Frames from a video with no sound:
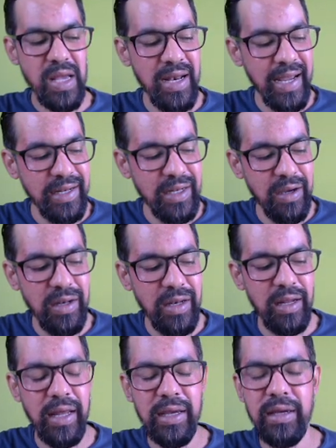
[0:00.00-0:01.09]
like
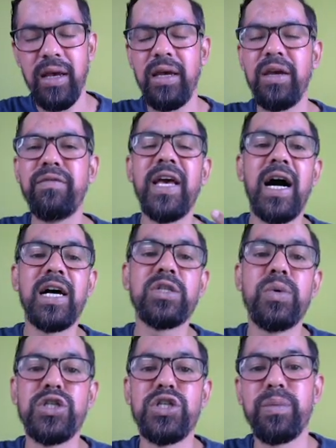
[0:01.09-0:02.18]
if they ask
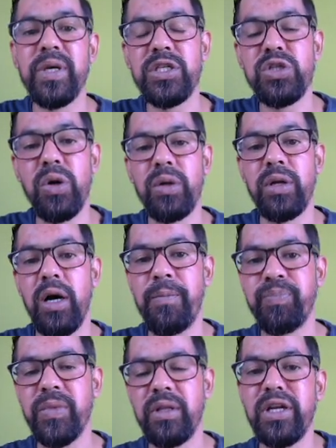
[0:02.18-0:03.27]
question based on
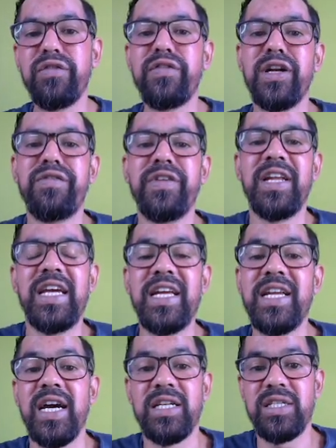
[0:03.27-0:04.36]
the different
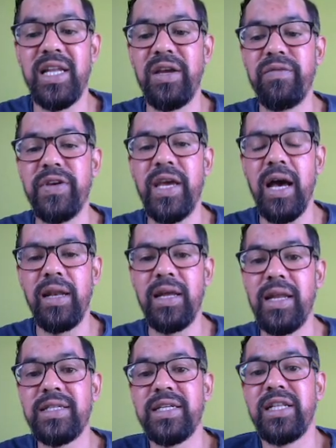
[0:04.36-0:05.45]
areas, like we have,
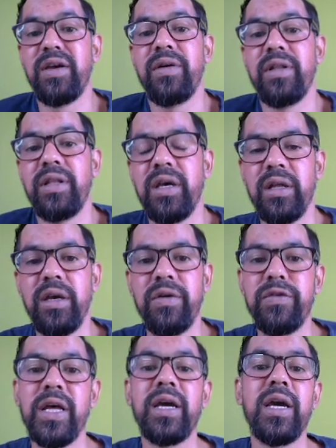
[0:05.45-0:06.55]
let's say they if
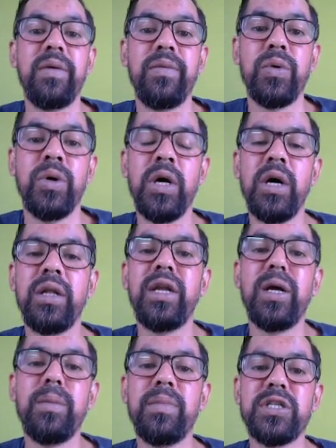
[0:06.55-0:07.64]
they gave you the
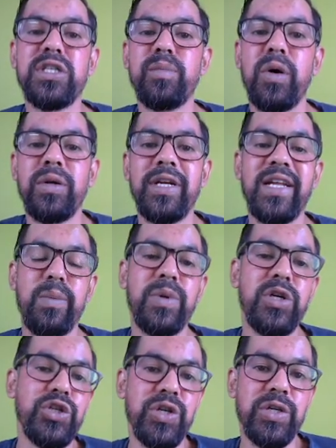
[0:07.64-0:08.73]
numbers about the
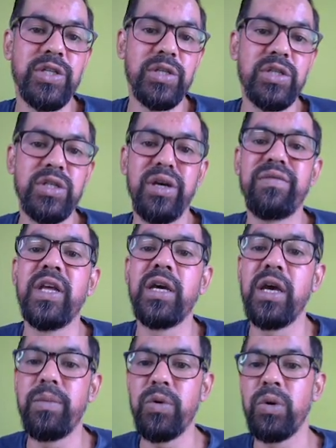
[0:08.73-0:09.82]
depreciations, if they
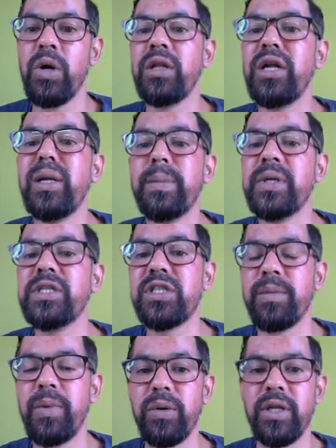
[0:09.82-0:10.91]
gave you the numbers
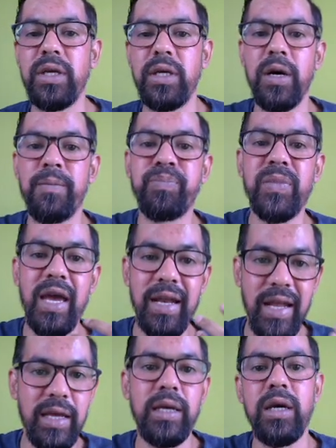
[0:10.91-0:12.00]
about the
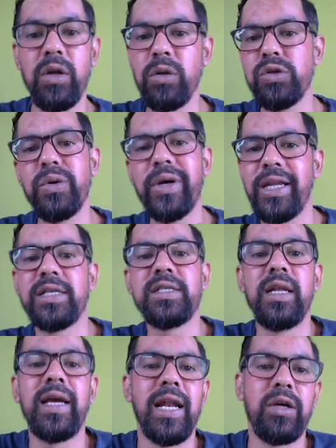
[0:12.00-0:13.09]
NIA and also, you can
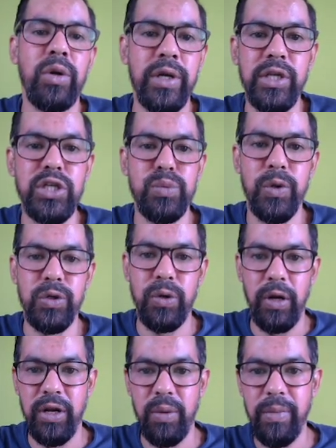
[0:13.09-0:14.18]
easily calculate these
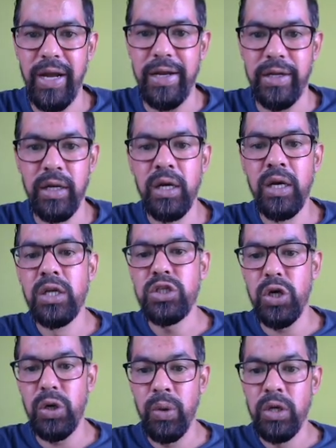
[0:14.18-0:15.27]
particular number, right?
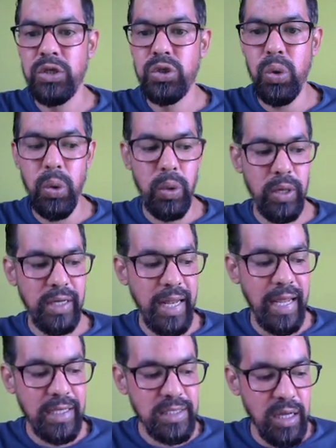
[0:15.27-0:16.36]
Chalo. So
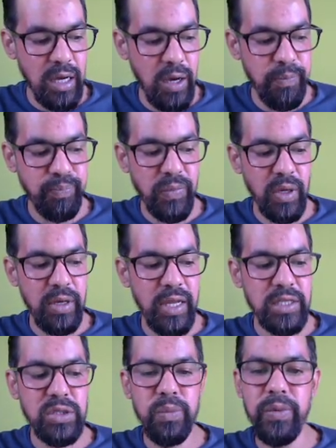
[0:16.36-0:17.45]
next
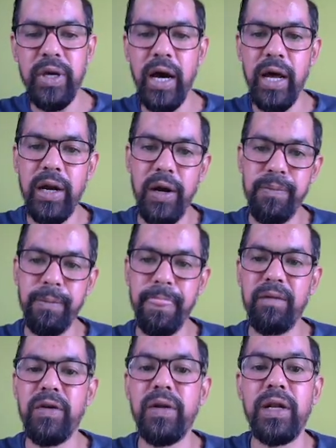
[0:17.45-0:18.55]

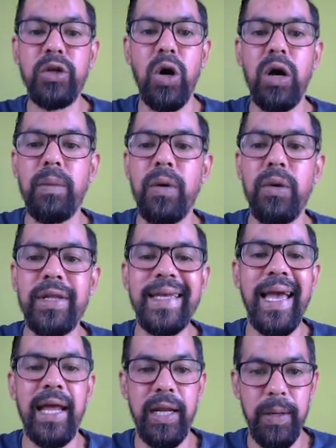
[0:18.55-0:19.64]
we will talk about
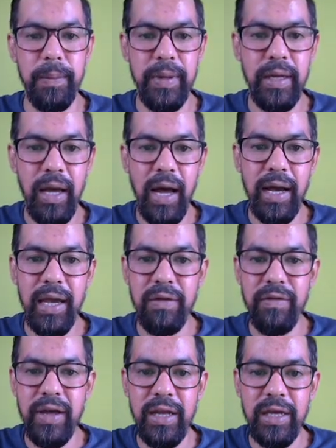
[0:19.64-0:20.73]
the NNP.
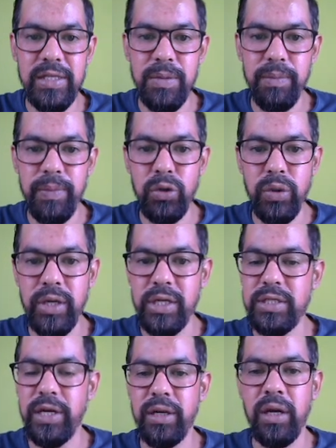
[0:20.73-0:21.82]
Again, very simple to
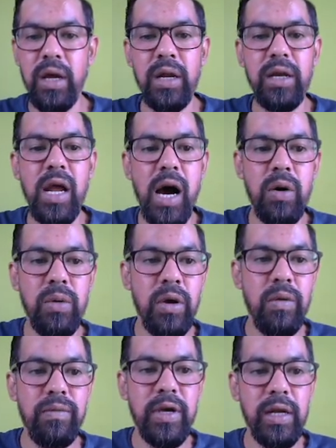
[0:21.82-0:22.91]
understand.
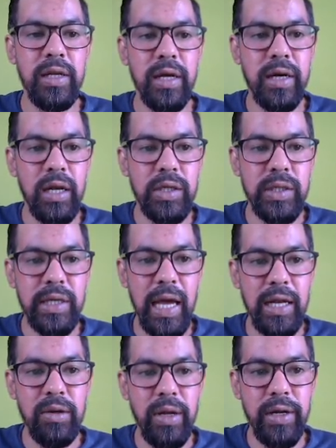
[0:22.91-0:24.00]
Now we earlier
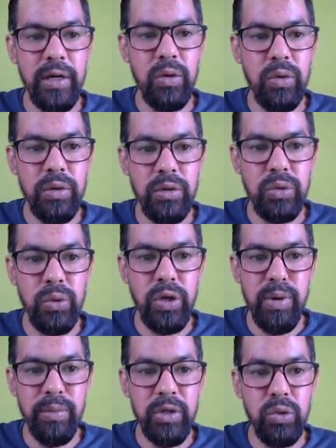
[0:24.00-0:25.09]
calculated, do
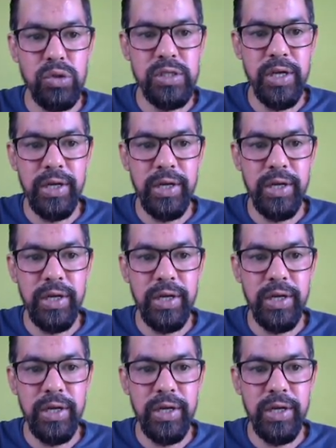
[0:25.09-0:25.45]
remember those